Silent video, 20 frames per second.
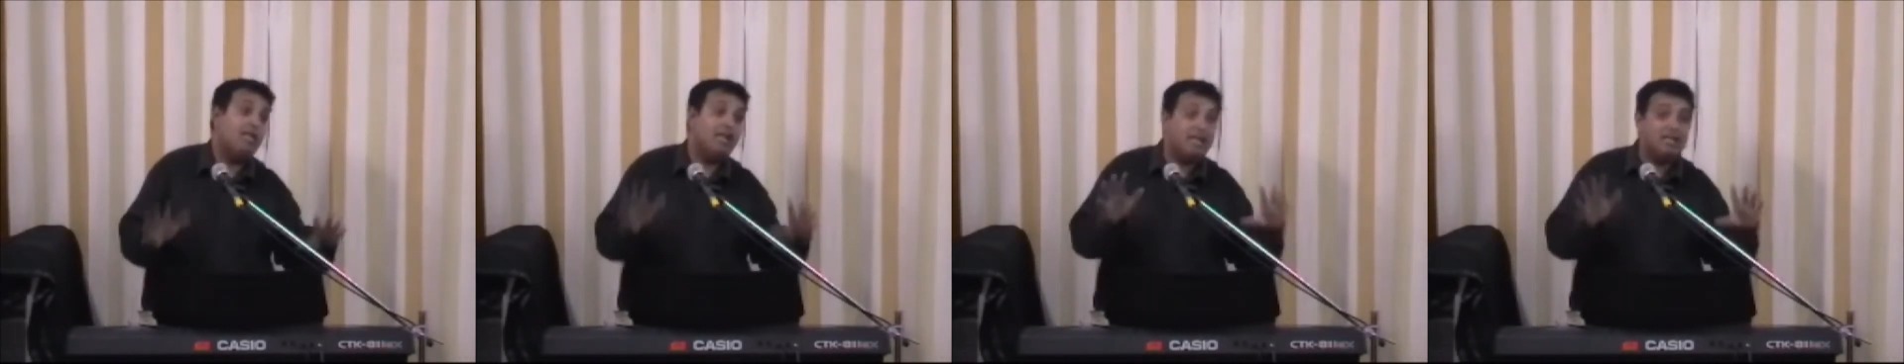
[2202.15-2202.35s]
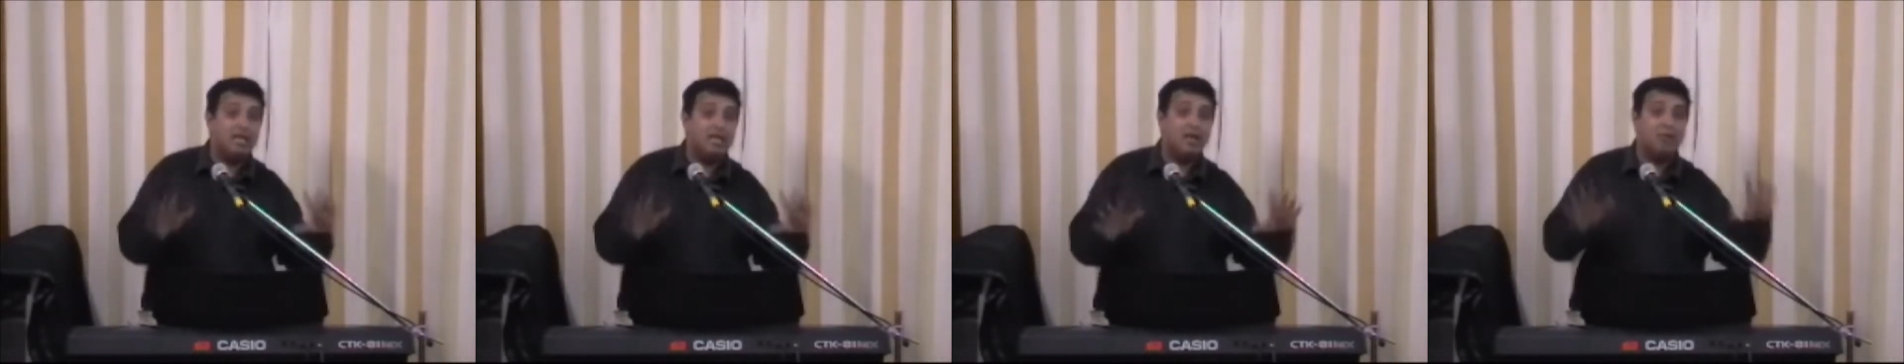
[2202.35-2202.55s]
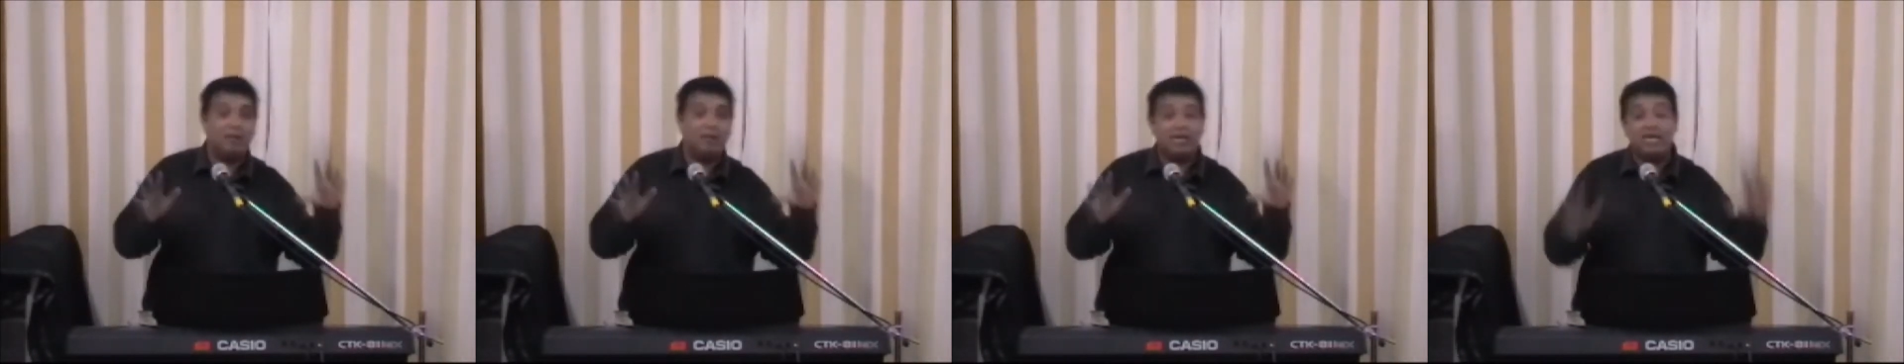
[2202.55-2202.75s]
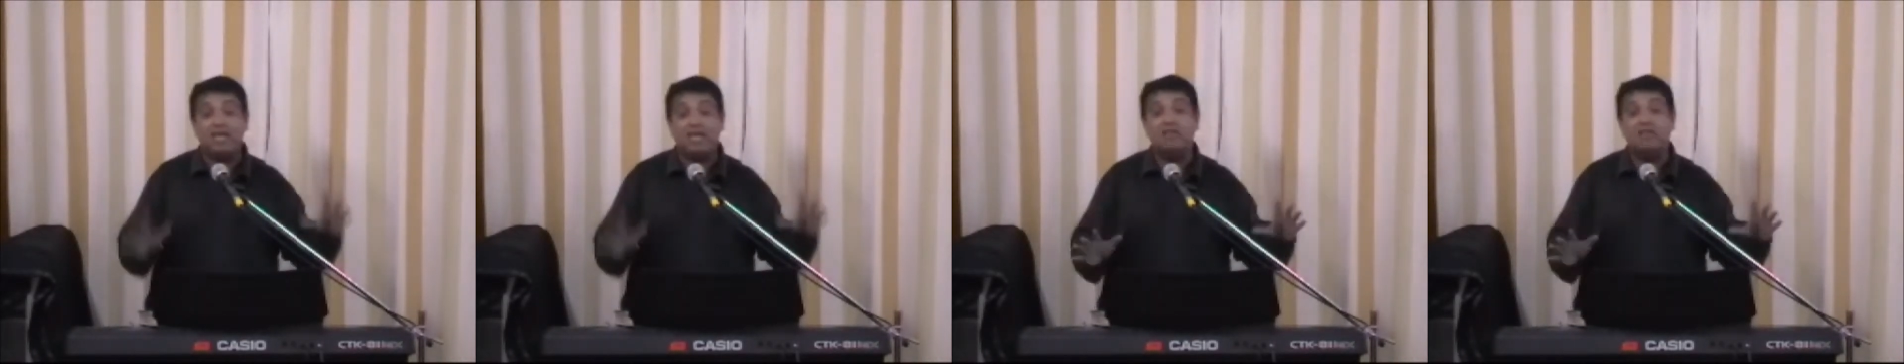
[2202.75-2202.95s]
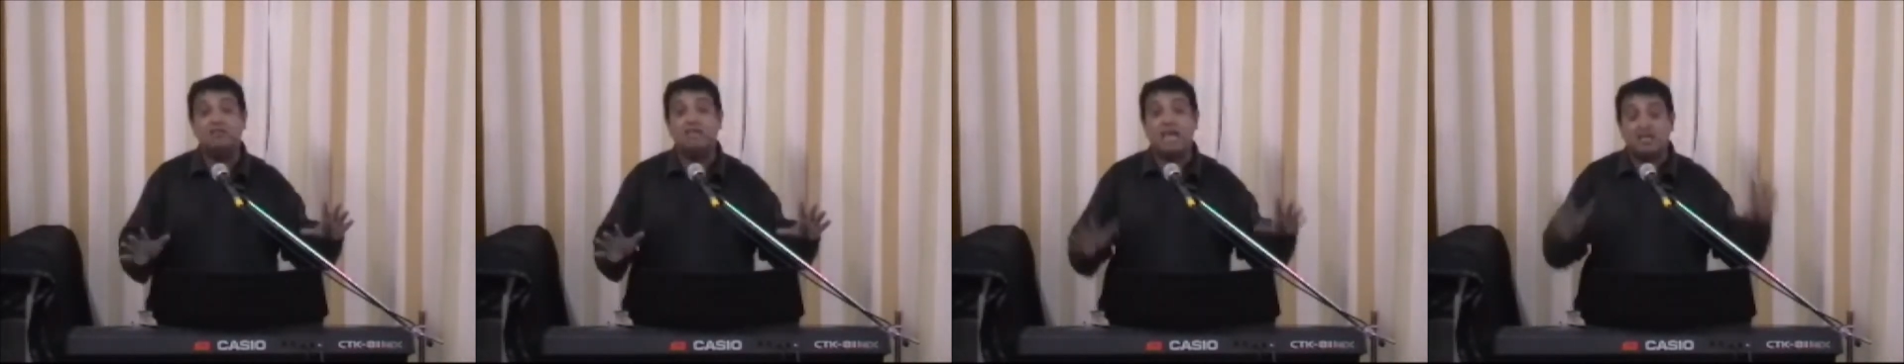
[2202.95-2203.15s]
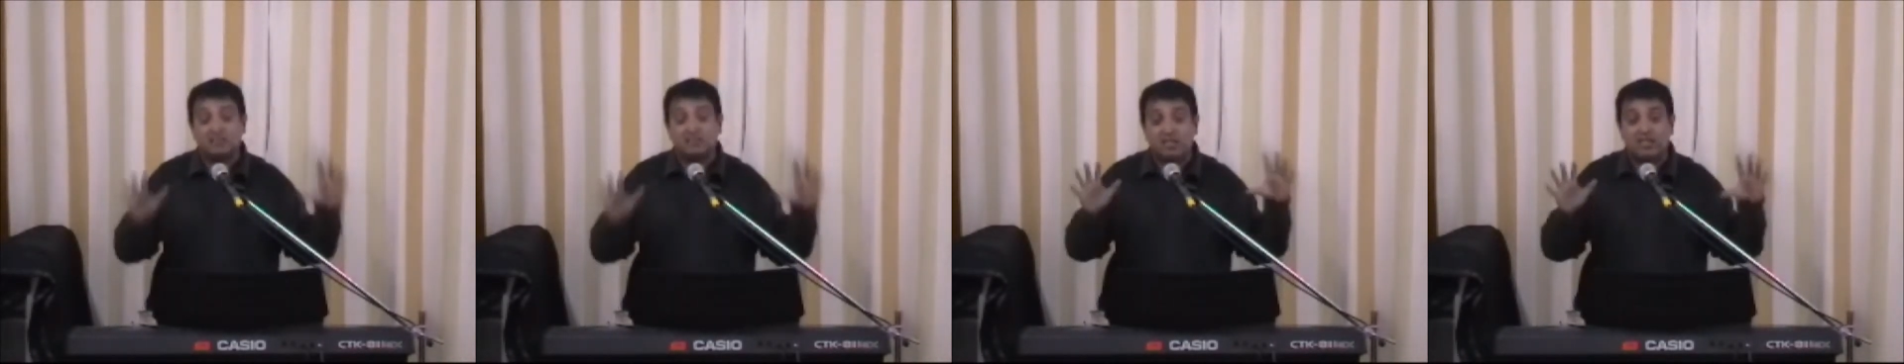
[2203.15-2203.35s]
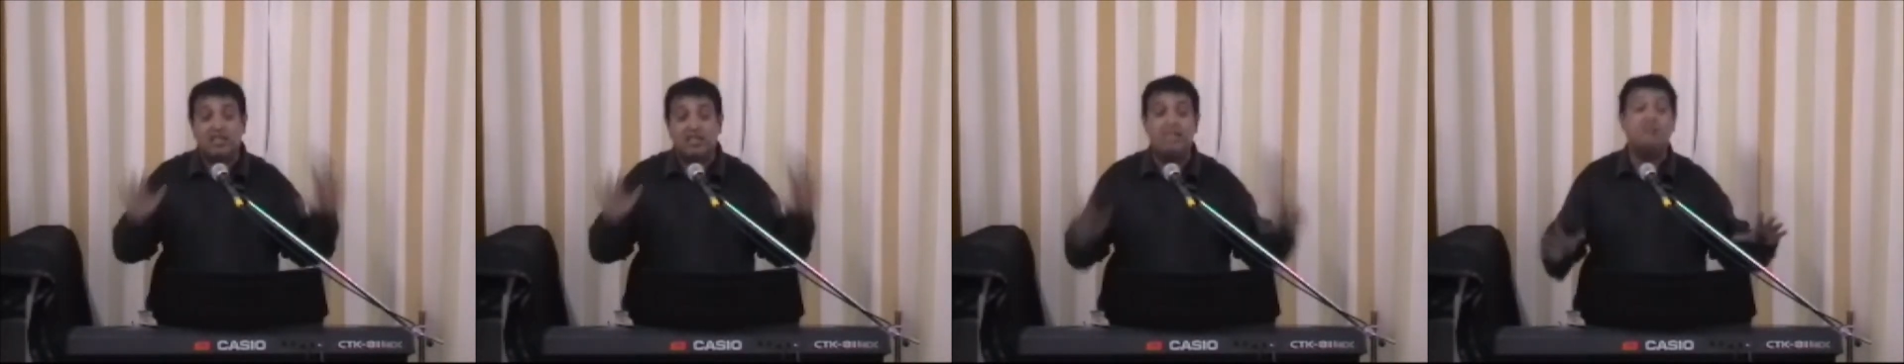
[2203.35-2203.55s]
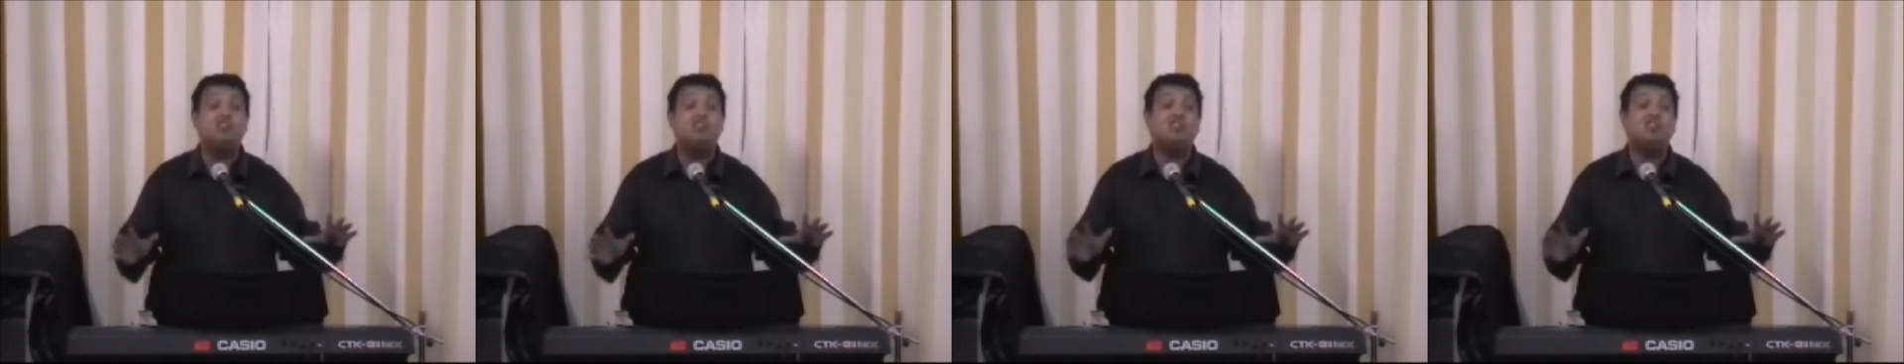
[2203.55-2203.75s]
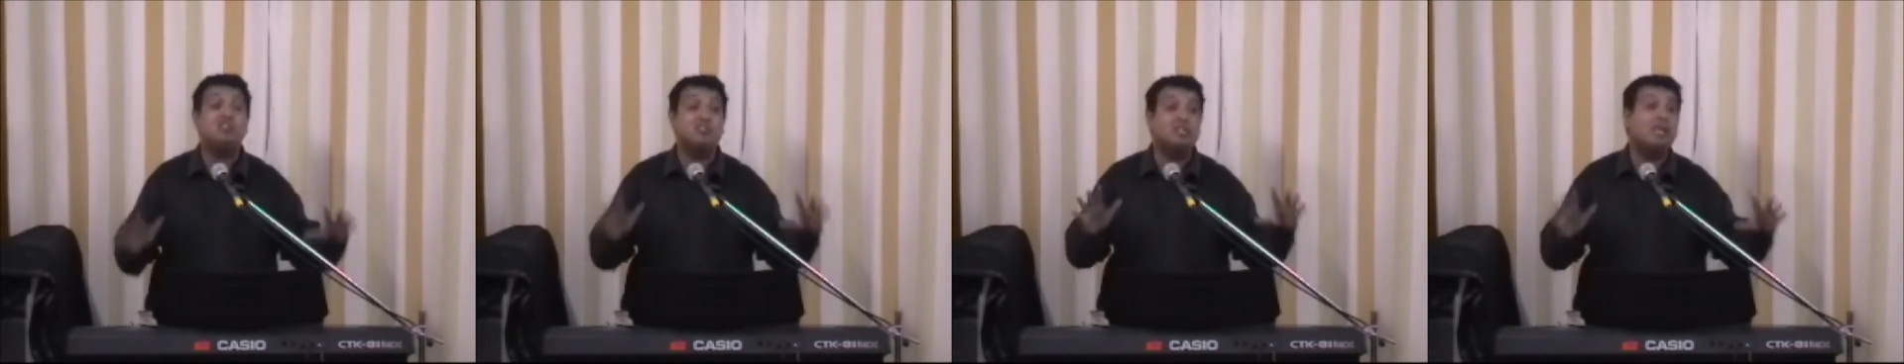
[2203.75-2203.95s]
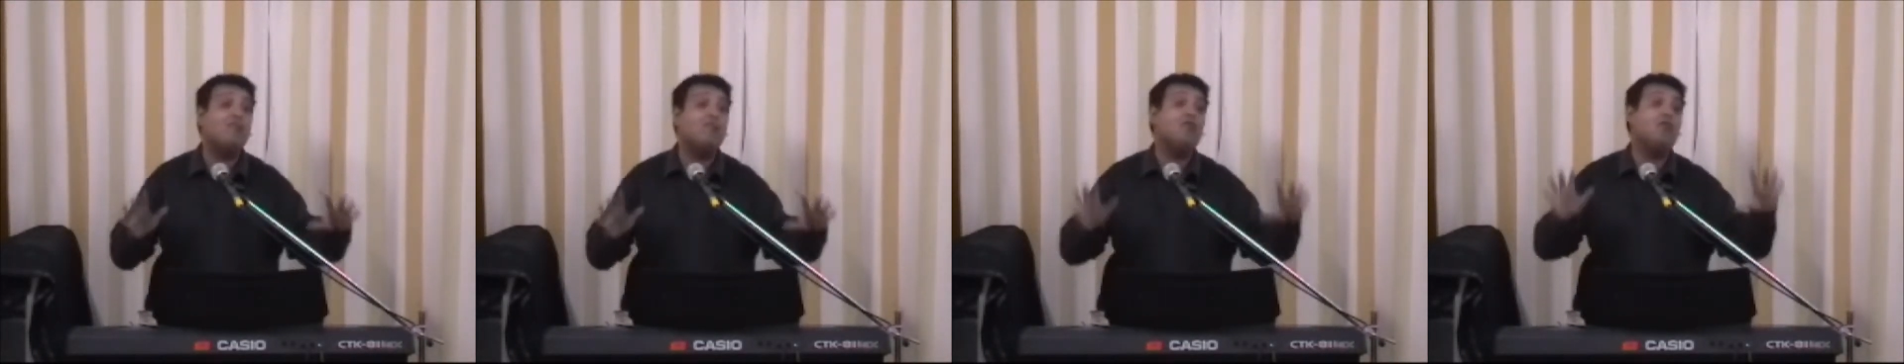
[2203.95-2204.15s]
India begins as a nation
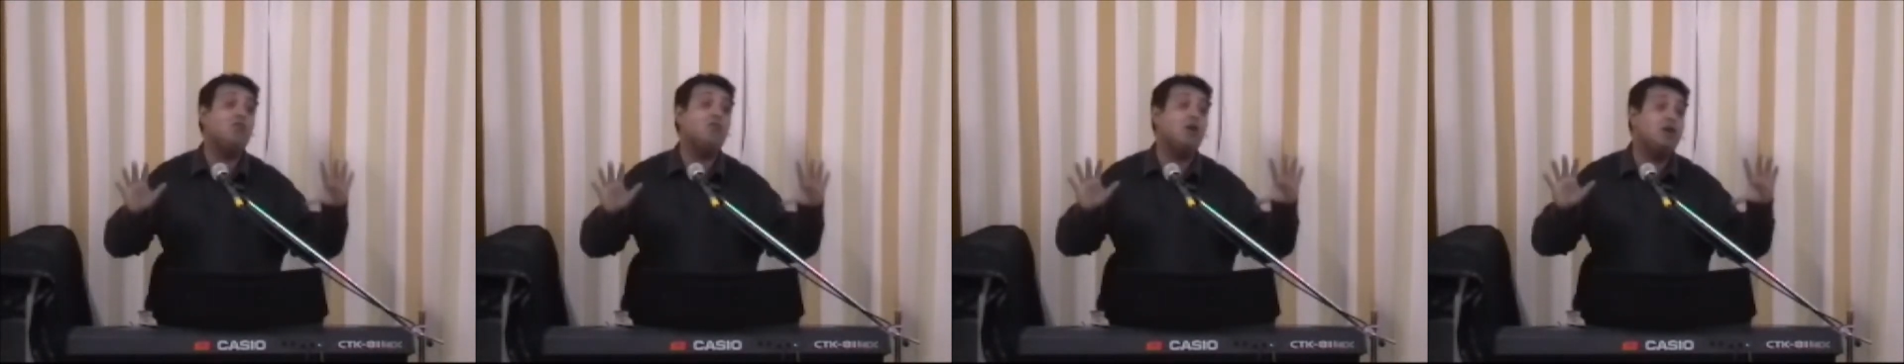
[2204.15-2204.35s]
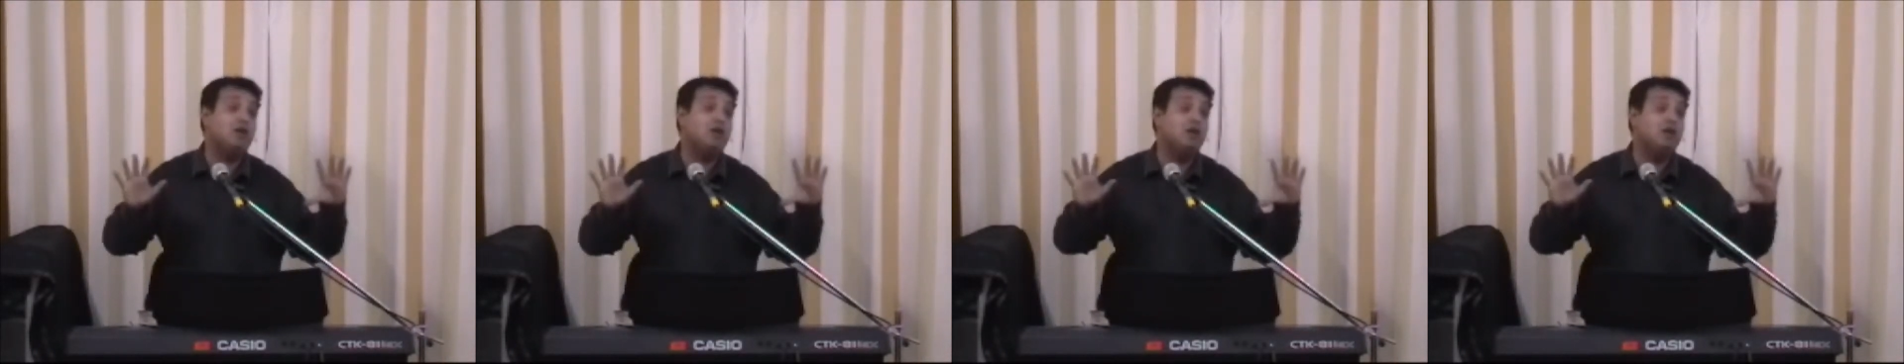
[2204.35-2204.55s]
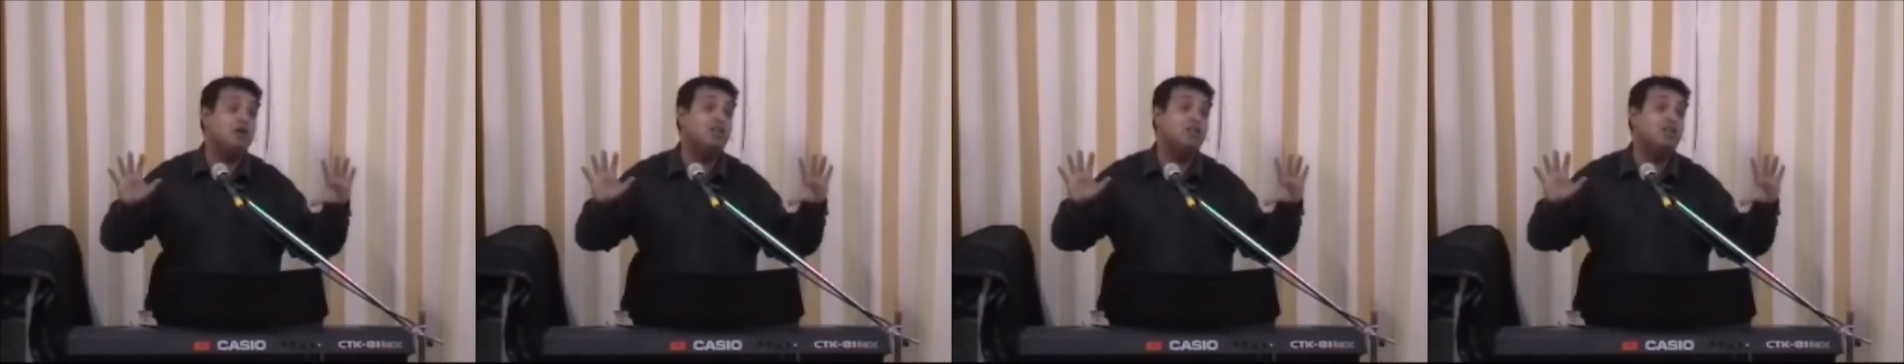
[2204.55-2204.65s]
saying we want to